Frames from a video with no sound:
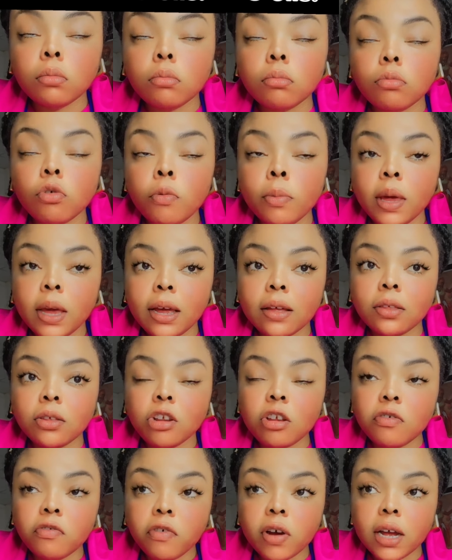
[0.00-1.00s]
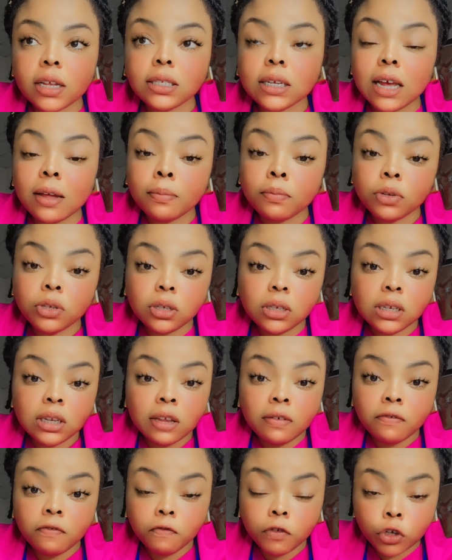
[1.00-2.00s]
omega-3 fat can be seen
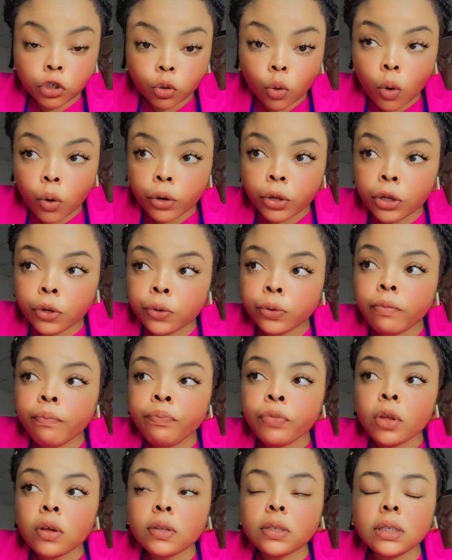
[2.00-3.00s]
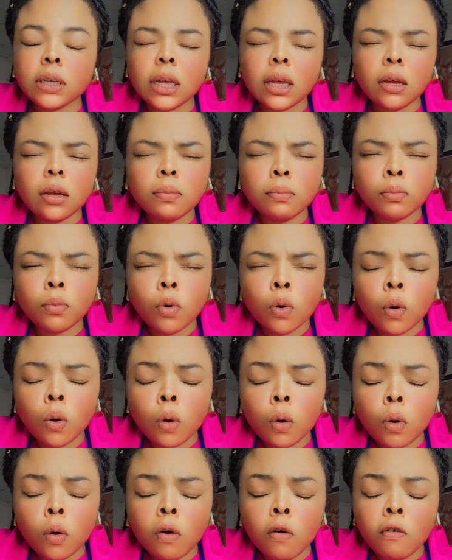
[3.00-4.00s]
in fish oil. Take
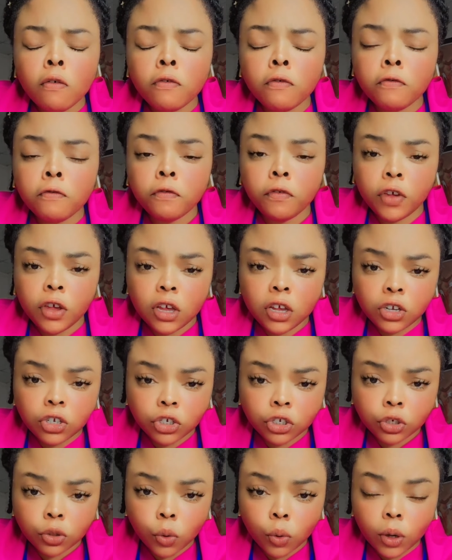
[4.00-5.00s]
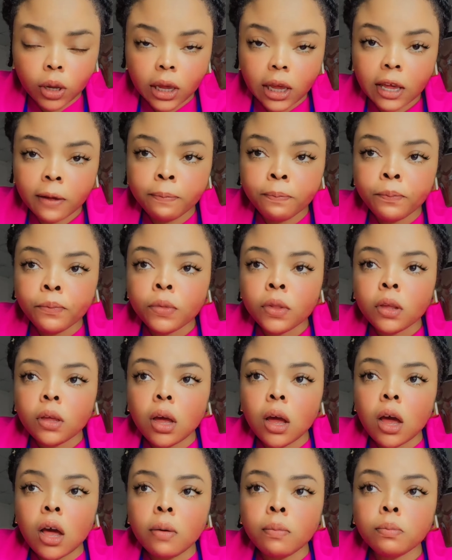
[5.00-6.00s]
more of fish, okay?
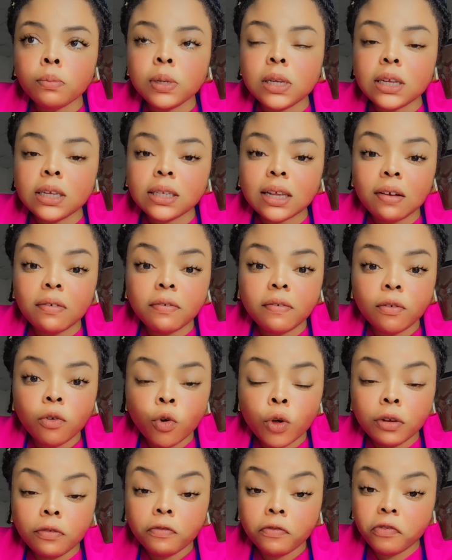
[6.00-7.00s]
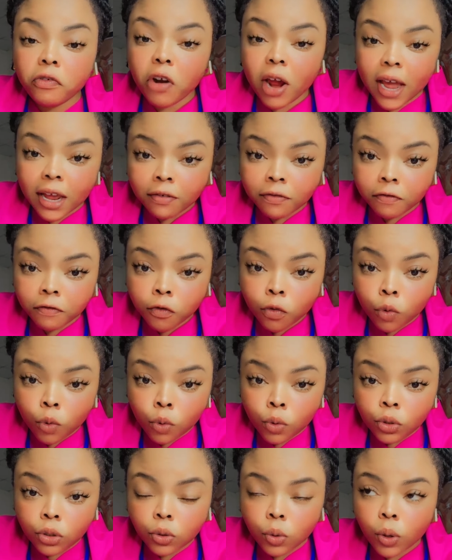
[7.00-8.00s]
Please avoid fried
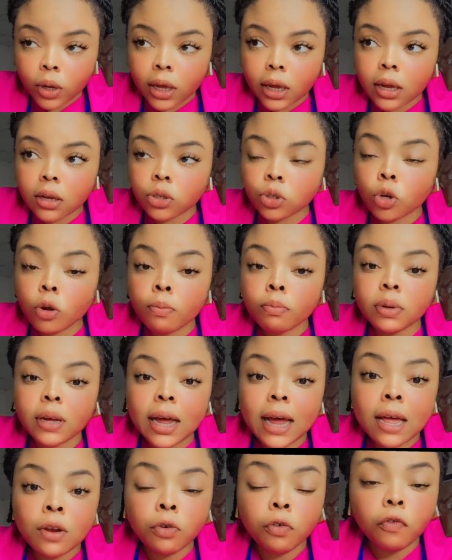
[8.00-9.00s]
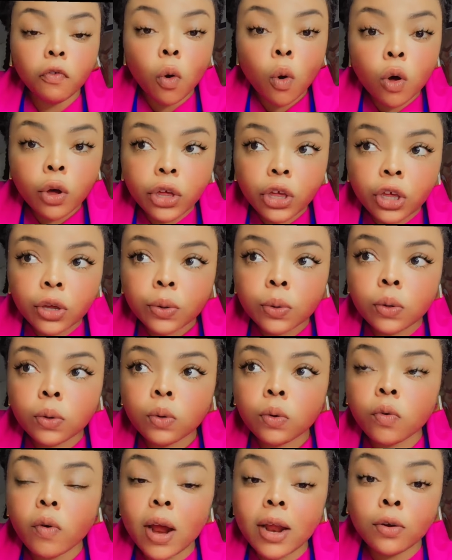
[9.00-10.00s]
foods, okay? Some kind of oil,
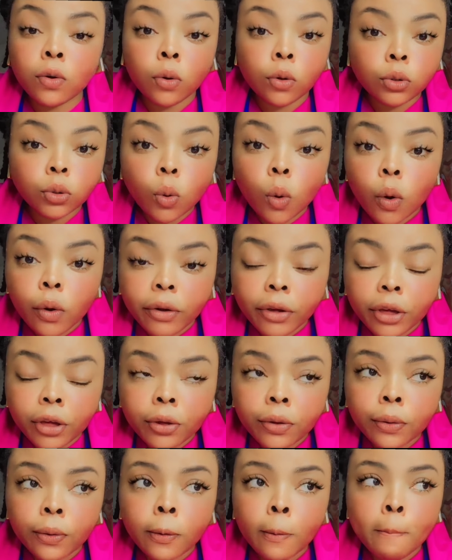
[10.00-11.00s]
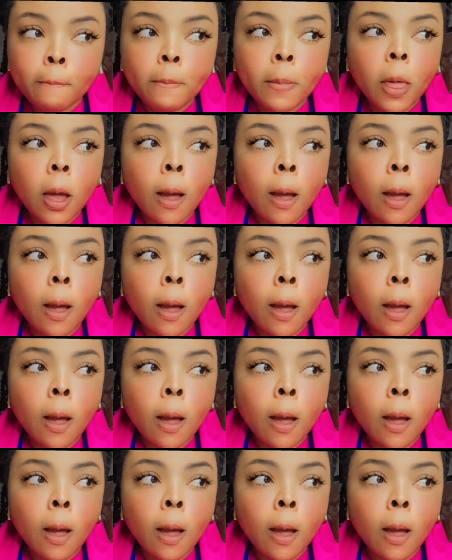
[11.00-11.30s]
groundnut oil,